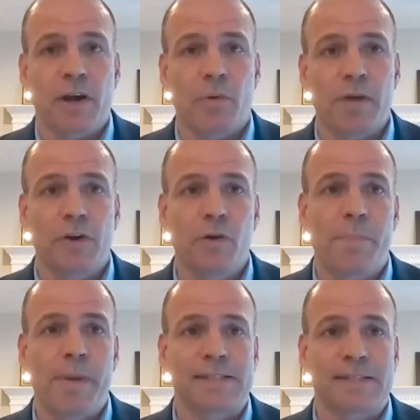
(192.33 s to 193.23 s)
our revenue
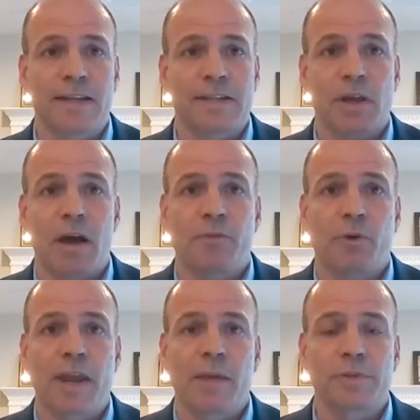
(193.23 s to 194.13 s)
based on
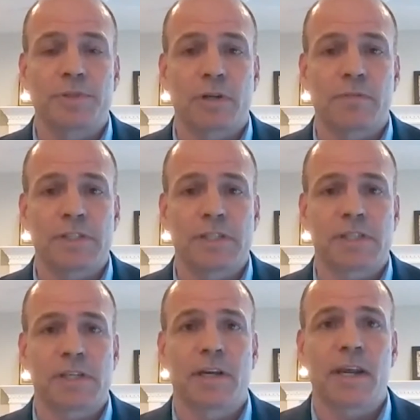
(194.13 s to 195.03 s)
software-enabled
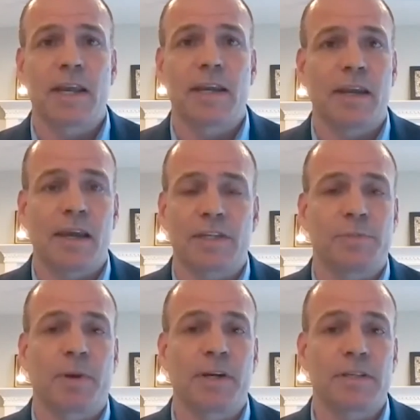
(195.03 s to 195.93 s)
services and
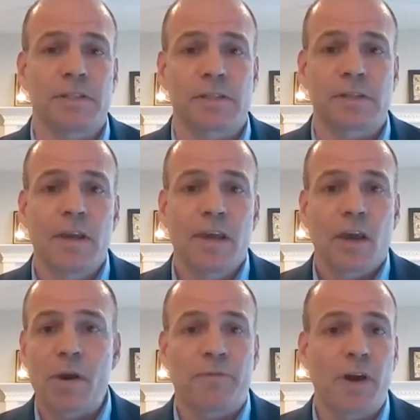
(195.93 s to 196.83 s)
experiences.
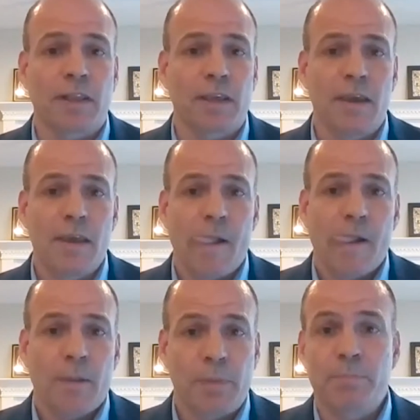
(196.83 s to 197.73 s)
Quite frankly,
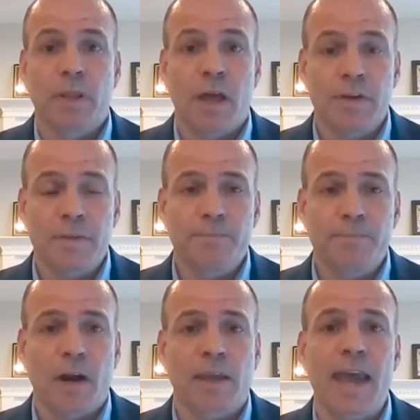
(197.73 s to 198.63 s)
people love it.
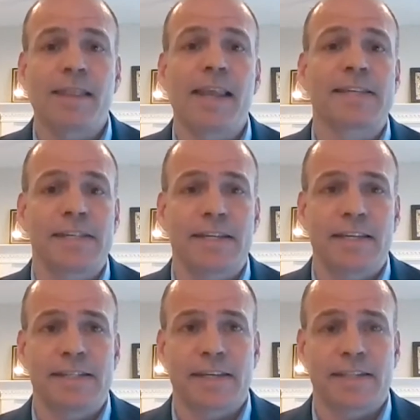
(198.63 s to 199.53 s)
Our Cadillac
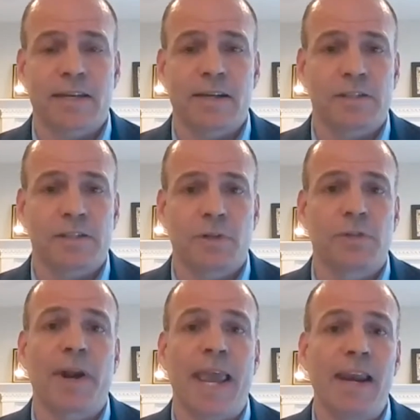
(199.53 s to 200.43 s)
CT6 customers,
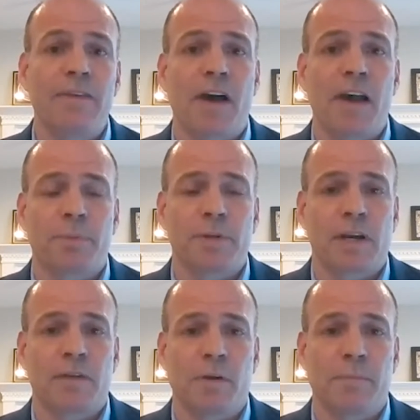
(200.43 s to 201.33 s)
about
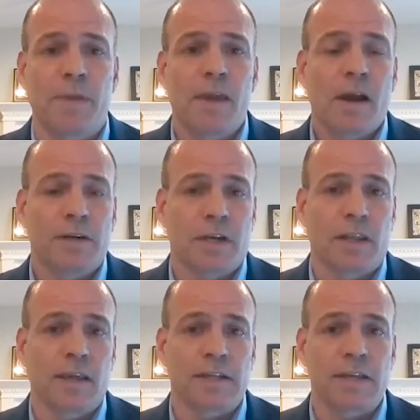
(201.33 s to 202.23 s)
85% of them are
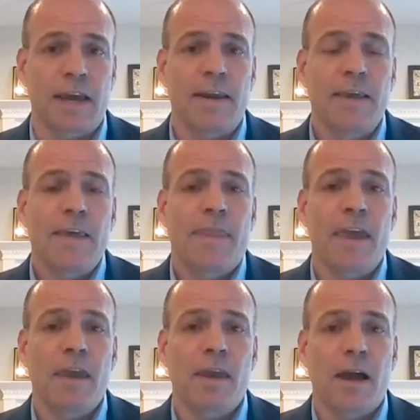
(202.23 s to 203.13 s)
telling us that they